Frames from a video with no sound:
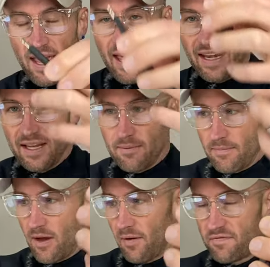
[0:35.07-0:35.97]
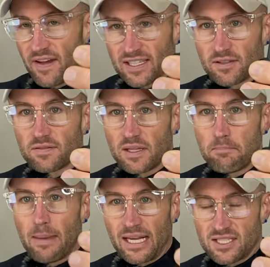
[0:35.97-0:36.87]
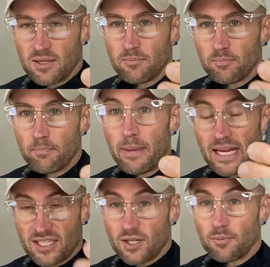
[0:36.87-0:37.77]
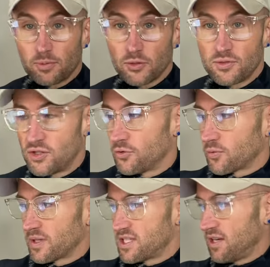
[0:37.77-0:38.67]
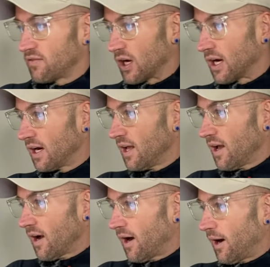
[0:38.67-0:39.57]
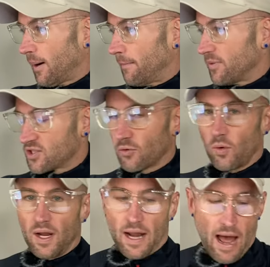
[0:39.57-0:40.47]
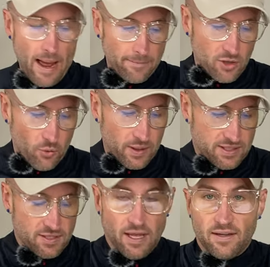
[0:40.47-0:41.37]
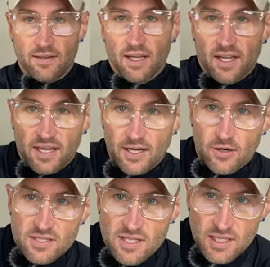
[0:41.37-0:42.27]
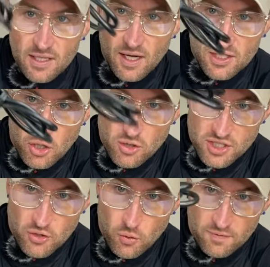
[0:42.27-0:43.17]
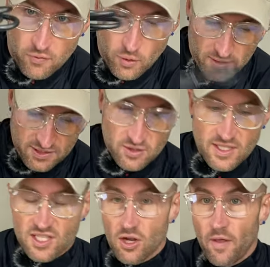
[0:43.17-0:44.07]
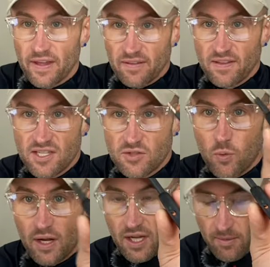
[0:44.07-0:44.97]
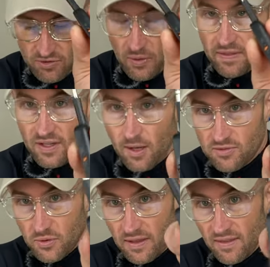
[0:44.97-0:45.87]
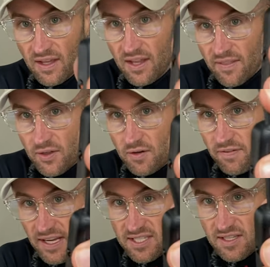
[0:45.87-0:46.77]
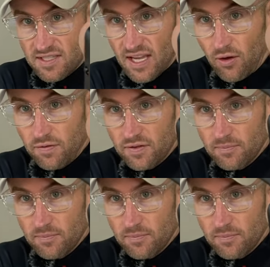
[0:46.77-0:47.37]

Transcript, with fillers: and it effectively makes it makes it a Bluetooth receiver. Um, so what I'm going to and here's the uh, charging cord for it. So this is all that this is what it comes with. It comes with the device itself,